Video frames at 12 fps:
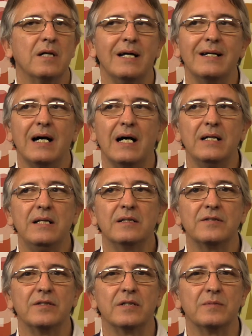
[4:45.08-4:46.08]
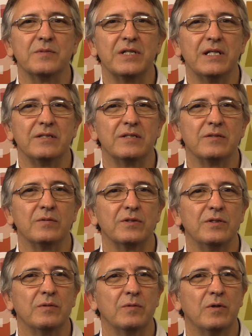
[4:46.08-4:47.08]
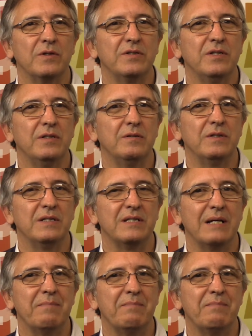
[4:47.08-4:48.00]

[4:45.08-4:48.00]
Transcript: under ideal circumstances, what you would want to do is a